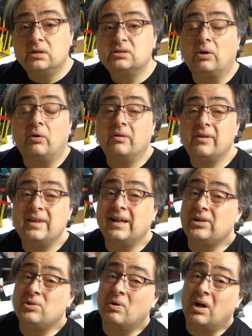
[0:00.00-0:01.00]
So
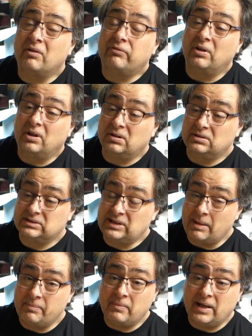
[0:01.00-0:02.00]
thank you all for
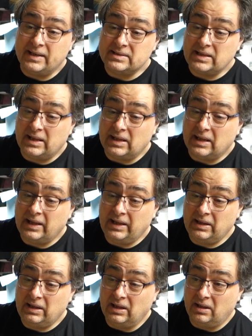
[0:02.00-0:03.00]
stopping by and saying hi,
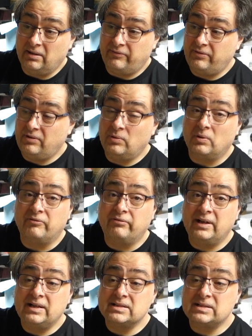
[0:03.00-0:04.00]
and if you were
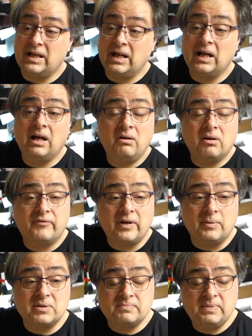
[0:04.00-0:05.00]
afraid to say hi or if
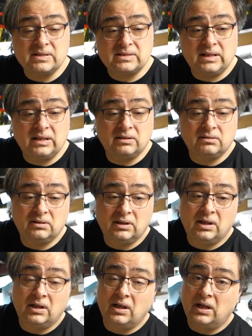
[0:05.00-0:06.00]
I was busy,
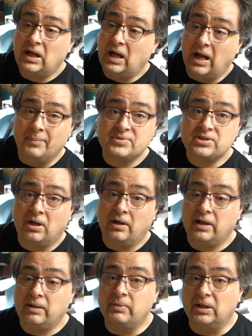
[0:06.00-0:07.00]
I'm
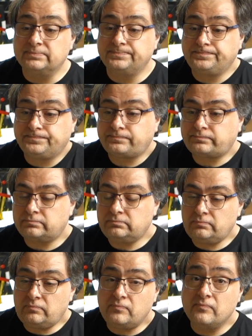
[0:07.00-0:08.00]
sorry, but
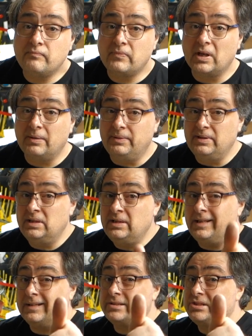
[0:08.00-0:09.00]

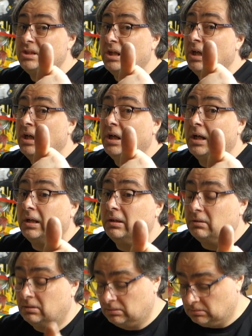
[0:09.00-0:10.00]
next year.
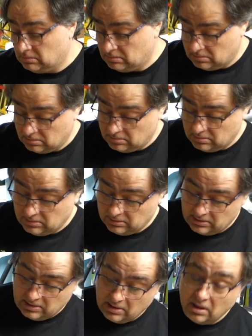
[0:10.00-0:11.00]

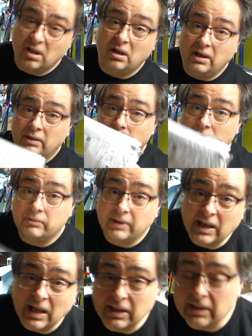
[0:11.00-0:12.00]
All right, what do we
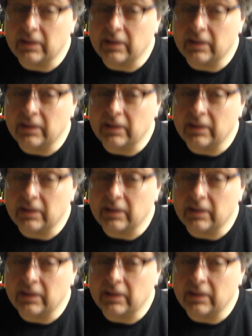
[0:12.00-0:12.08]
got in